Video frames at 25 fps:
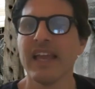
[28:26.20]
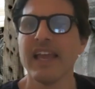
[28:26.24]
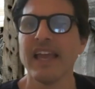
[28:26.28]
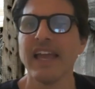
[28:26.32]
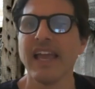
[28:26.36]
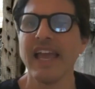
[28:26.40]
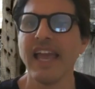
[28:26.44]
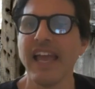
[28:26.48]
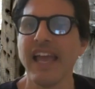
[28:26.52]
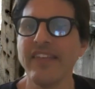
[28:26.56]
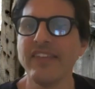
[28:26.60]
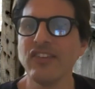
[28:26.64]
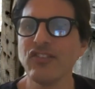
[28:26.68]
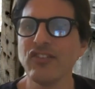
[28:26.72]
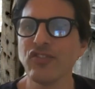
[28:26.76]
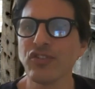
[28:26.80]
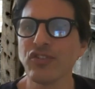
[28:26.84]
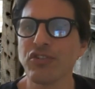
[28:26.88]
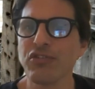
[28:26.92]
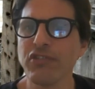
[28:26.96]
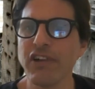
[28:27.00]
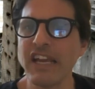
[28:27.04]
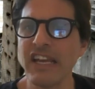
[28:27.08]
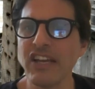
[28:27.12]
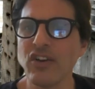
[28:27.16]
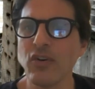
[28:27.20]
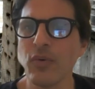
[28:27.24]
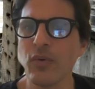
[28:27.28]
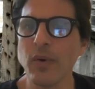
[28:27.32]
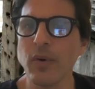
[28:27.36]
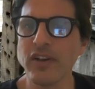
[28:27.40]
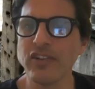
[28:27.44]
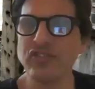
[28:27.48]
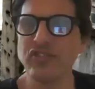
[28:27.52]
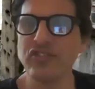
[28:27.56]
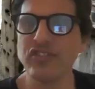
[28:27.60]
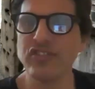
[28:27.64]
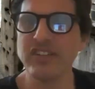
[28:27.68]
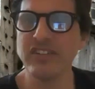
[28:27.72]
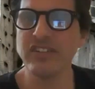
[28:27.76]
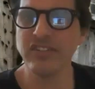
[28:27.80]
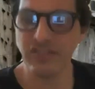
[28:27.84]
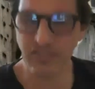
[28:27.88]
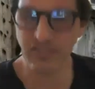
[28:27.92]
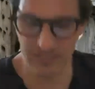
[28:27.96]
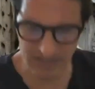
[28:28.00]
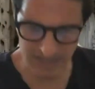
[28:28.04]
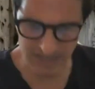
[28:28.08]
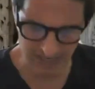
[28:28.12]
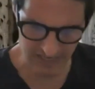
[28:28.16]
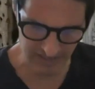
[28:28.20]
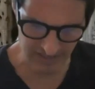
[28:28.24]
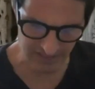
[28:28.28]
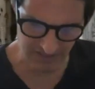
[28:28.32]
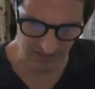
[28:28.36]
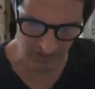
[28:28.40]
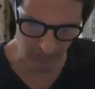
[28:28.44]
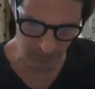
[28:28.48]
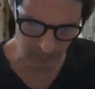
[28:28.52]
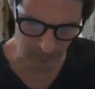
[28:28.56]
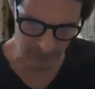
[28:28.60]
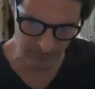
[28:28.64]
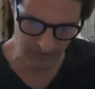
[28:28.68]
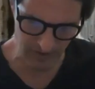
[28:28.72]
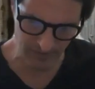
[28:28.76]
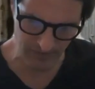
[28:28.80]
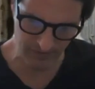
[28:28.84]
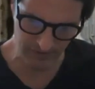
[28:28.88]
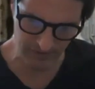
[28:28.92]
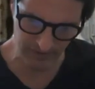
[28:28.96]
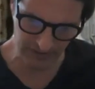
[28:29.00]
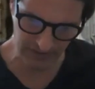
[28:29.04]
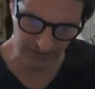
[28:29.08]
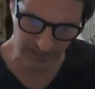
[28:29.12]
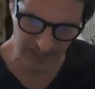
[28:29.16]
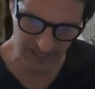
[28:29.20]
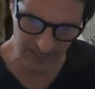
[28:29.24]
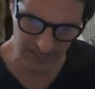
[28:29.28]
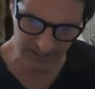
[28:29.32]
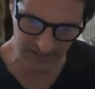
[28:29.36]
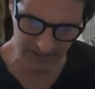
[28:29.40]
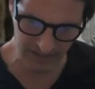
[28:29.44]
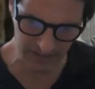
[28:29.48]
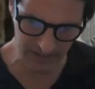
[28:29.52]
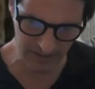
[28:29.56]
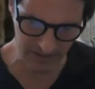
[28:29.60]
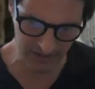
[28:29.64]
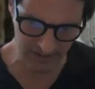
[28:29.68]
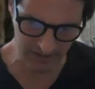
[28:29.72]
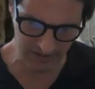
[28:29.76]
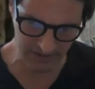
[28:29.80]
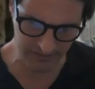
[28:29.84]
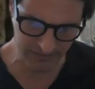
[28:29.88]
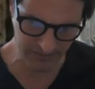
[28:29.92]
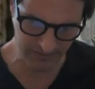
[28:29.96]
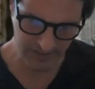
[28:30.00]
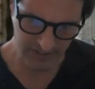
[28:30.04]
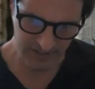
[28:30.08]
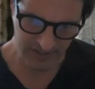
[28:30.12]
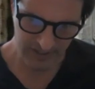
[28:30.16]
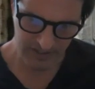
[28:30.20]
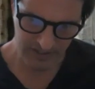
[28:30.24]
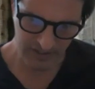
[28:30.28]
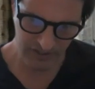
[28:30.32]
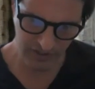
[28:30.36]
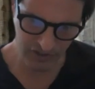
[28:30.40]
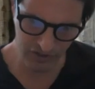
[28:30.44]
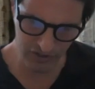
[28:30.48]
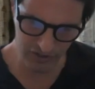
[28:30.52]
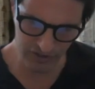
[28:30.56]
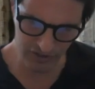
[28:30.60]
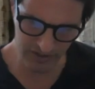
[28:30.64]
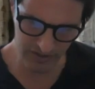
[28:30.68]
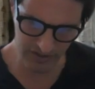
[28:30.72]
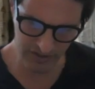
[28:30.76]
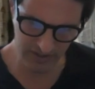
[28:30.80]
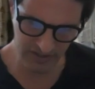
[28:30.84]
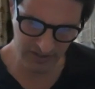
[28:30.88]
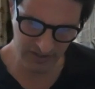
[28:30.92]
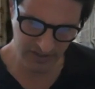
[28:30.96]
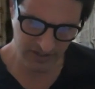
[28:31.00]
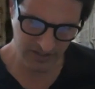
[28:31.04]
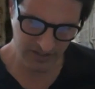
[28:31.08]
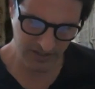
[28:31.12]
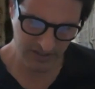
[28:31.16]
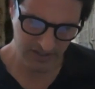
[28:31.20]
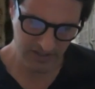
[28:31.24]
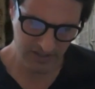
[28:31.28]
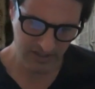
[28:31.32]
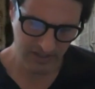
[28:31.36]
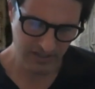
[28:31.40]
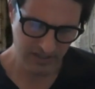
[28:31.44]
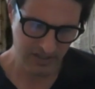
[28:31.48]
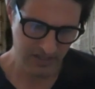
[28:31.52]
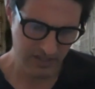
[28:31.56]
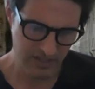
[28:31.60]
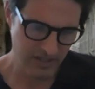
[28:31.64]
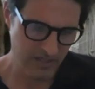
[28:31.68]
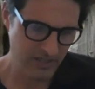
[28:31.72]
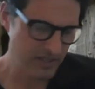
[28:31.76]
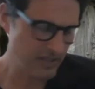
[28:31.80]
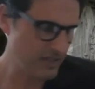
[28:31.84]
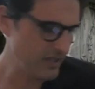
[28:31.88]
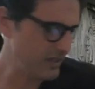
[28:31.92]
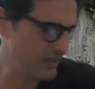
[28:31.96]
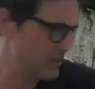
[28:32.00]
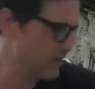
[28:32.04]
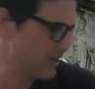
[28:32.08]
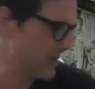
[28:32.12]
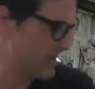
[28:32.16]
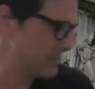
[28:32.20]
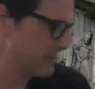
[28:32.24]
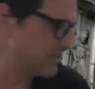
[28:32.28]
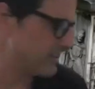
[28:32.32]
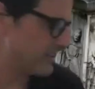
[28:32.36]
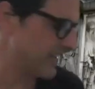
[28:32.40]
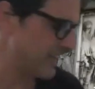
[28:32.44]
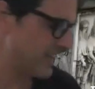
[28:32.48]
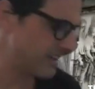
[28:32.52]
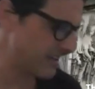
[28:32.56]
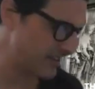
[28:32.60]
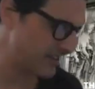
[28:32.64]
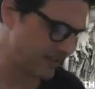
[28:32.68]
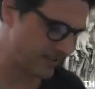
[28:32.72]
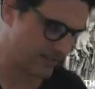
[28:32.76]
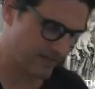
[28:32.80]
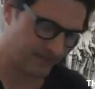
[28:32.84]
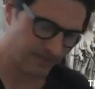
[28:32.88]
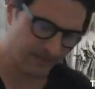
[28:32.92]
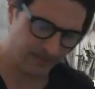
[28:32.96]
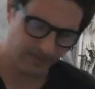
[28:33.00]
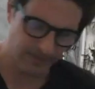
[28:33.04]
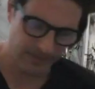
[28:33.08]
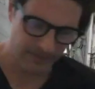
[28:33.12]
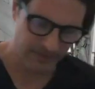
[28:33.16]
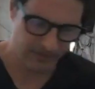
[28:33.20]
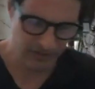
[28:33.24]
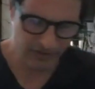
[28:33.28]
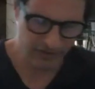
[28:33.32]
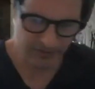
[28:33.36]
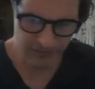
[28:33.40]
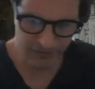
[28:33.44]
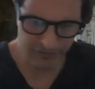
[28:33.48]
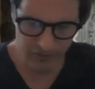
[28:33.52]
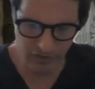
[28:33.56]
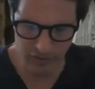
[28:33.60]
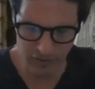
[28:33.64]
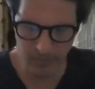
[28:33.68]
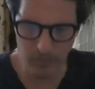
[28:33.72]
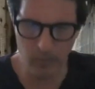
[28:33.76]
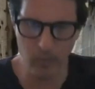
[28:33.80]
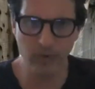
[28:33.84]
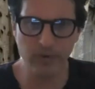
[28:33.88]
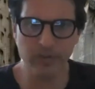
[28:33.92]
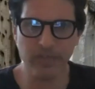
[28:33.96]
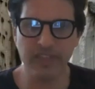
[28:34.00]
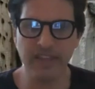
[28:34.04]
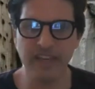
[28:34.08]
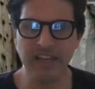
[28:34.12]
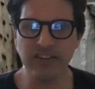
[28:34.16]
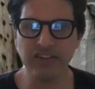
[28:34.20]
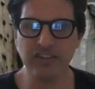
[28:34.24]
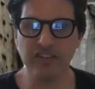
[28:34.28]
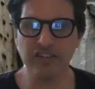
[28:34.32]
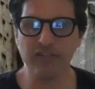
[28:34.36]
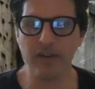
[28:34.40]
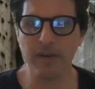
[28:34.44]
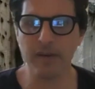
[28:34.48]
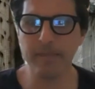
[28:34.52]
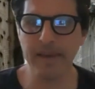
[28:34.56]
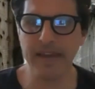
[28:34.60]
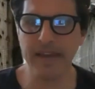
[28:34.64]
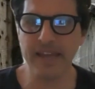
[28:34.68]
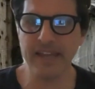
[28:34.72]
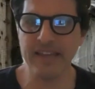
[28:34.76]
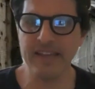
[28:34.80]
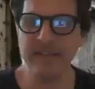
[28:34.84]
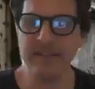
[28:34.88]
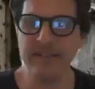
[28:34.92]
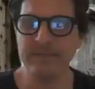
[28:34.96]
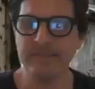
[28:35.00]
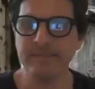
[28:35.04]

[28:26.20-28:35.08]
And these are great questions, and I think we've covered a lot of good content. Just a few more things, if I may,